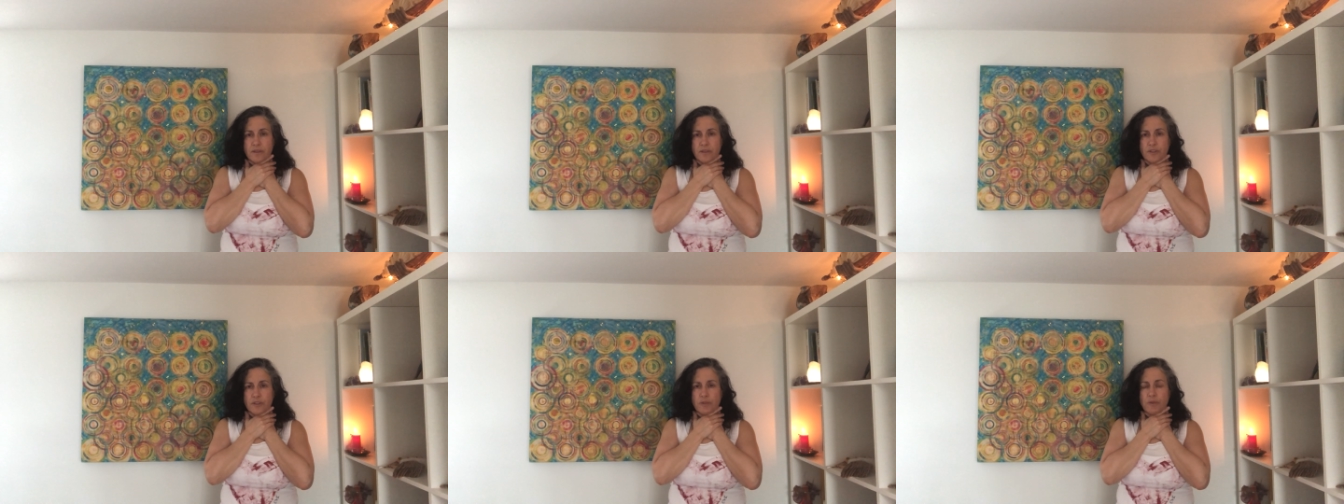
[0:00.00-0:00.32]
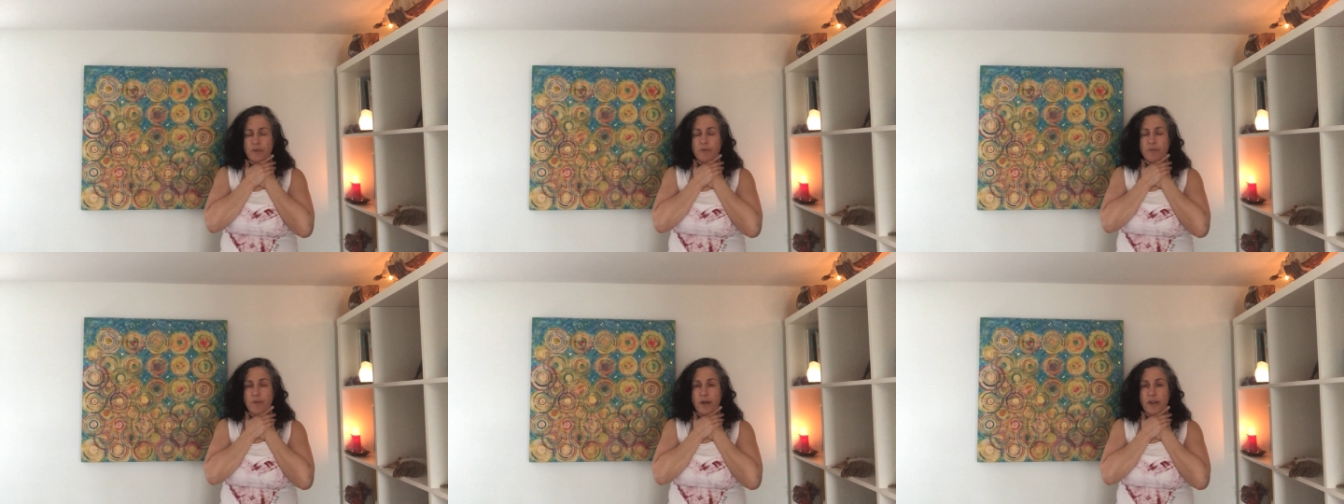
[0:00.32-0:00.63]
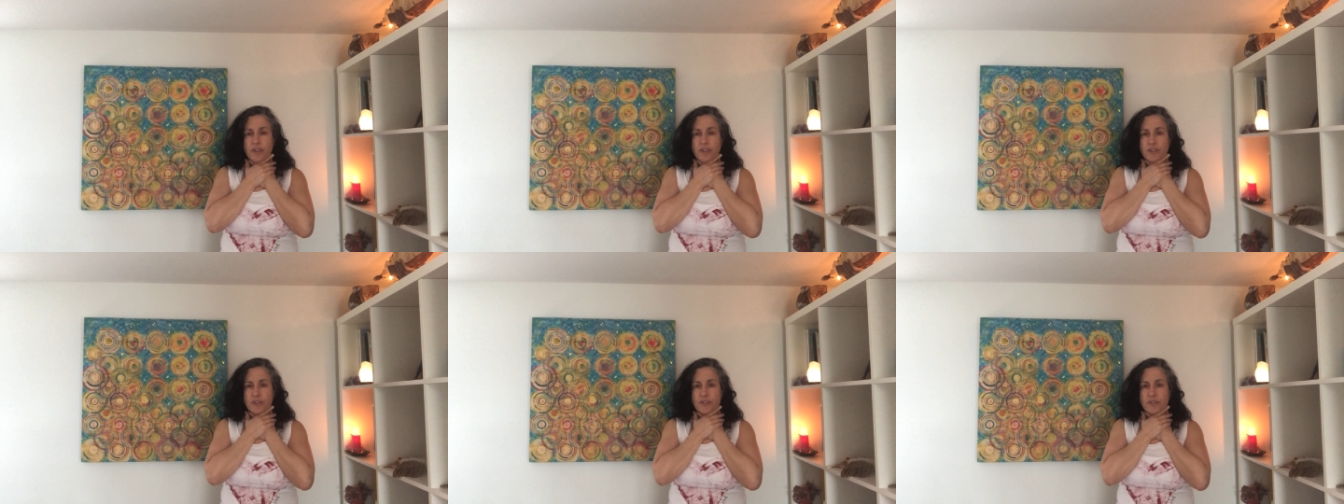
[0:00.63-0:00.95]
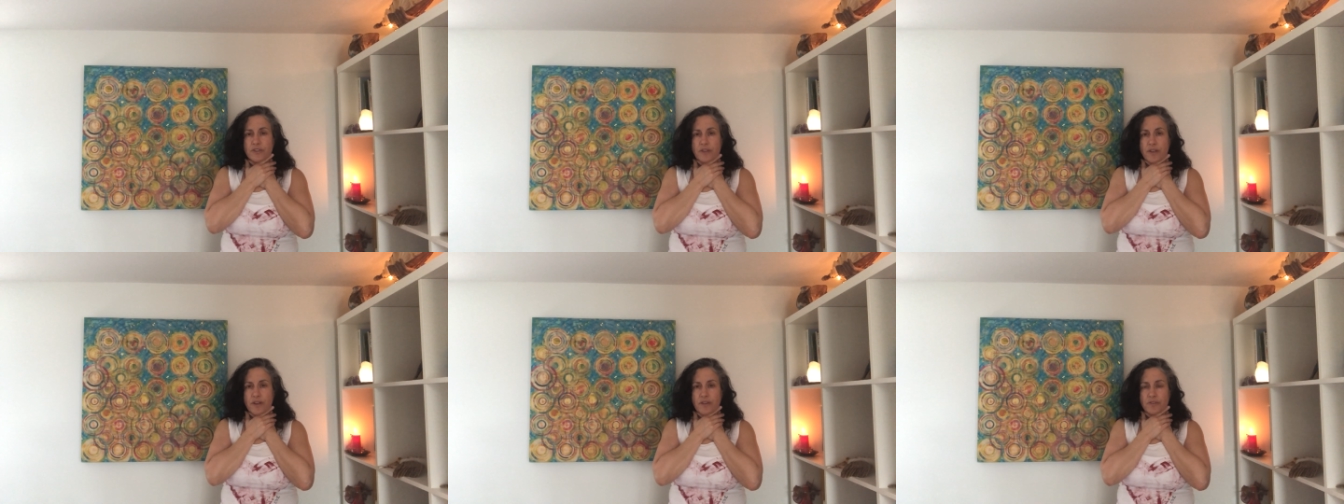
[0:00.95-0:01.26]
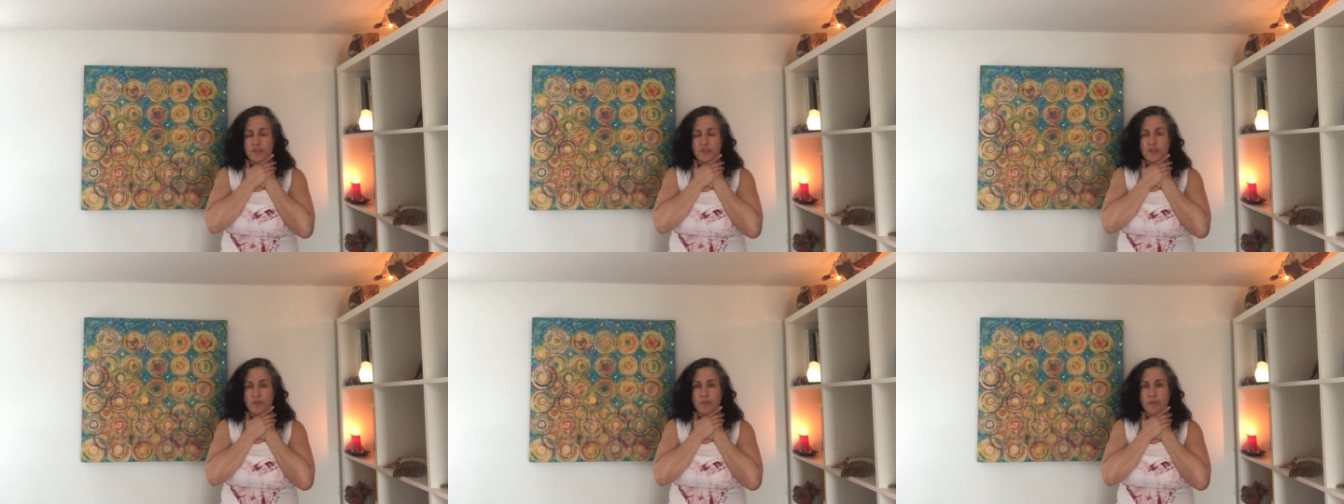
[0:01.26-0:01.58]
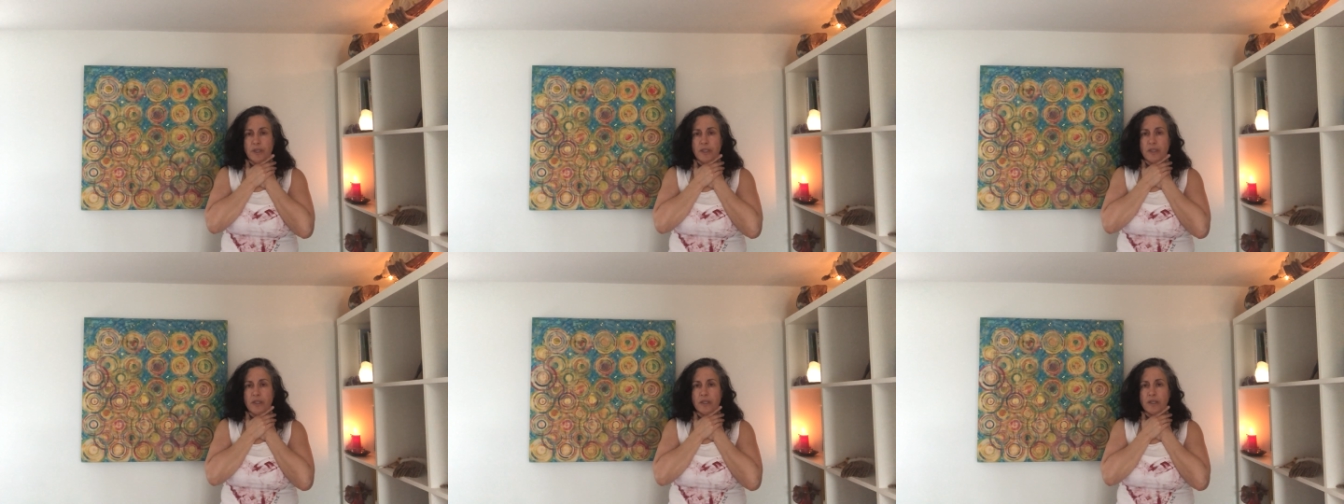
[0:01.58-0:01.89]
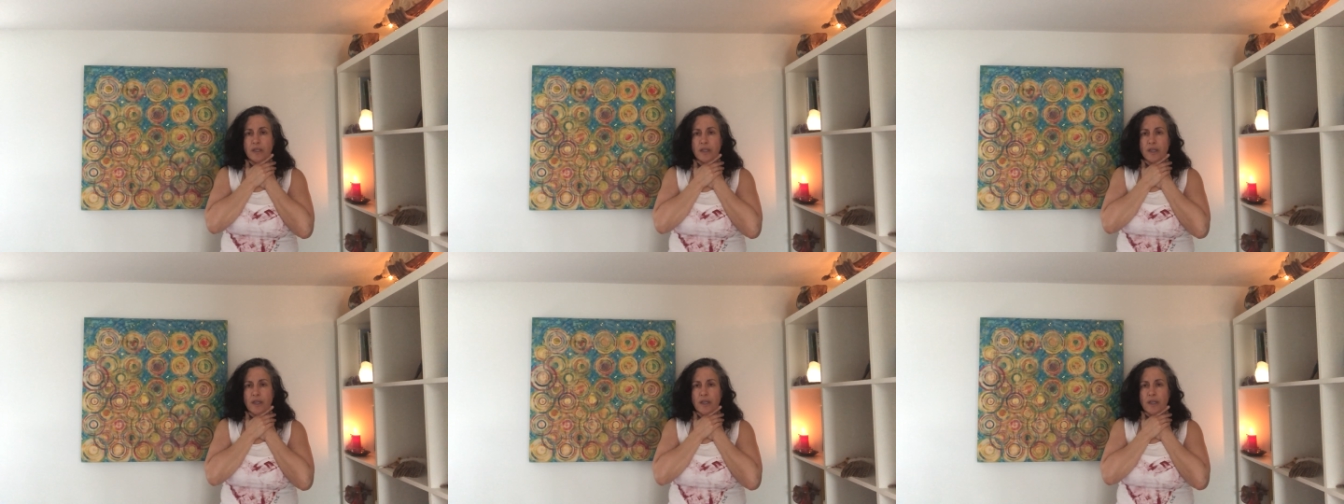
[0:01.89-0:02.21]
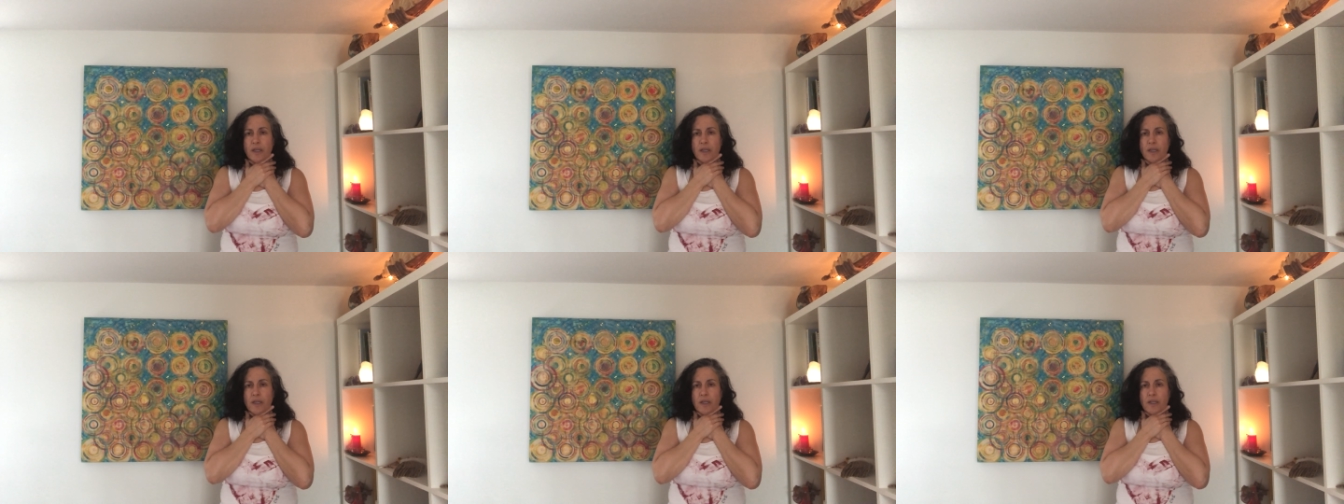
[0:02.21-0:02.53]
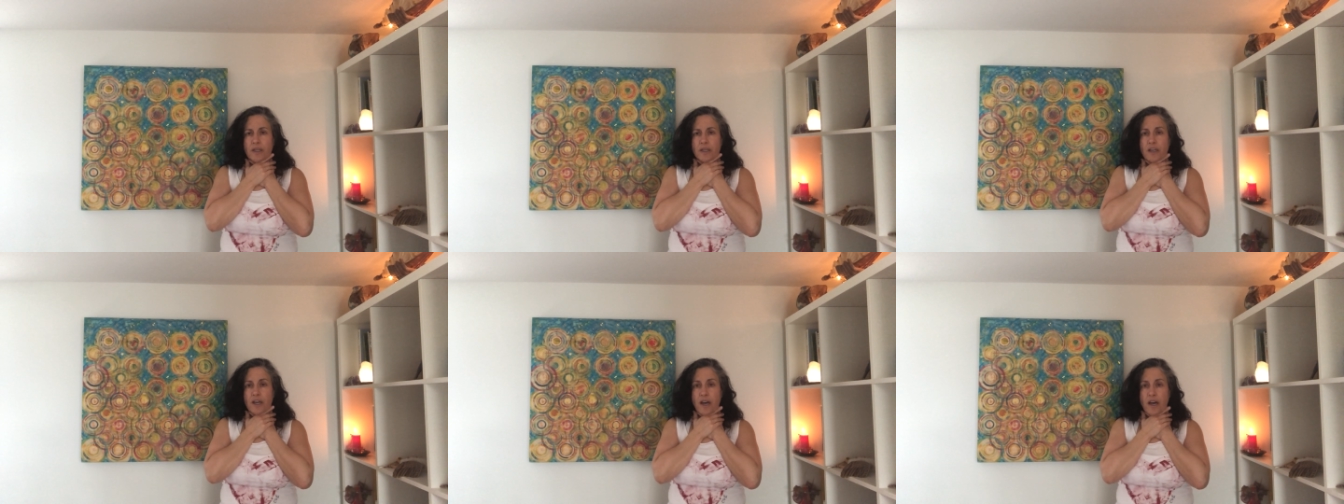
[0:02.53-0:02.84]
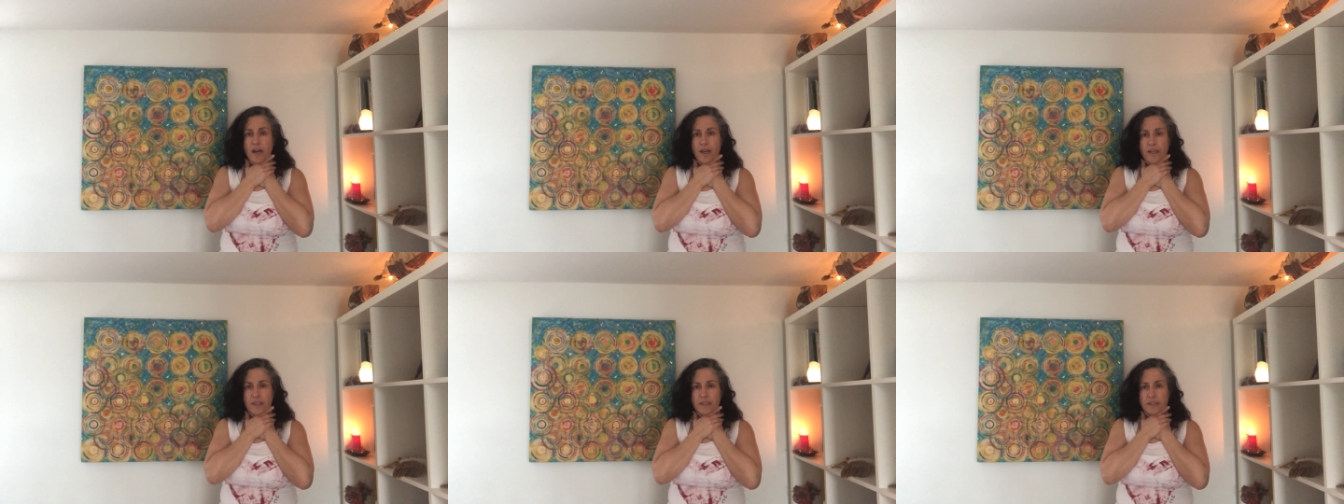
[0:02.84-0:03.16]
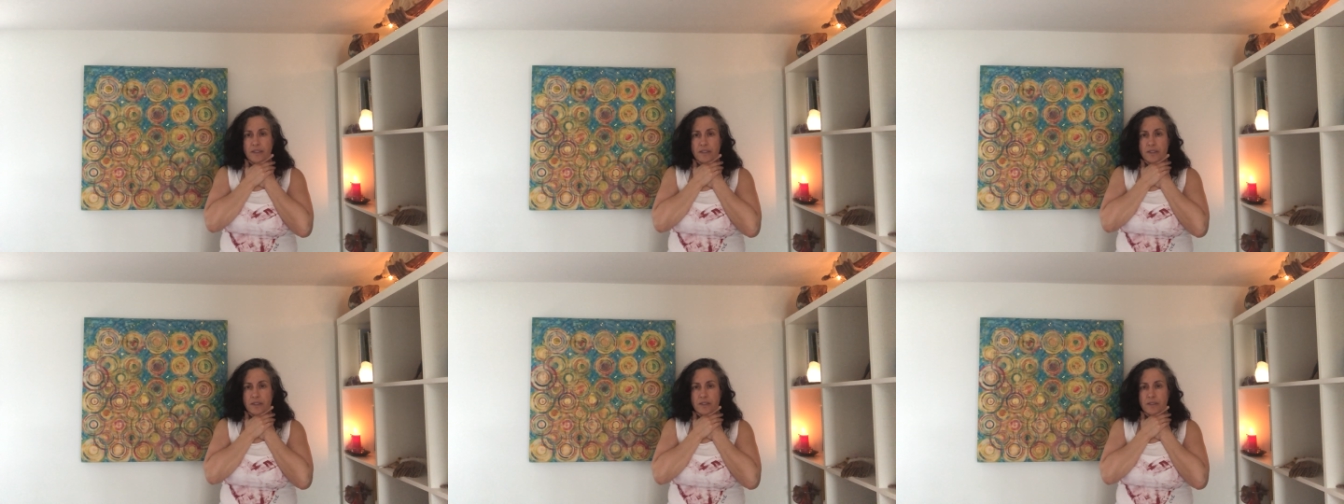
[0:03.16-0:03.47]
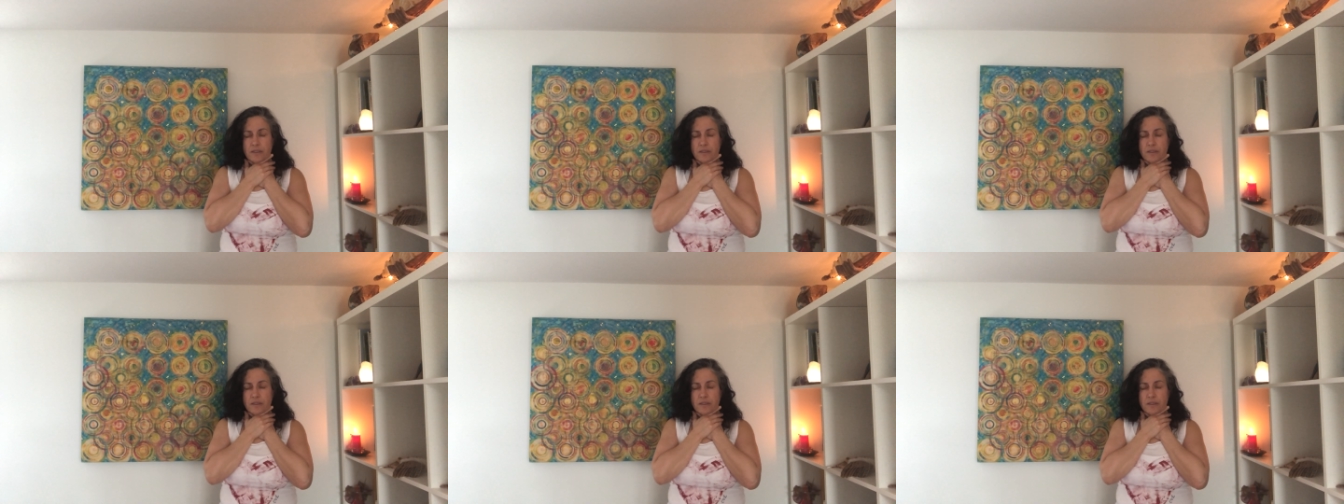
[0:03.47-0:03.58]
to remind ourselves to be kind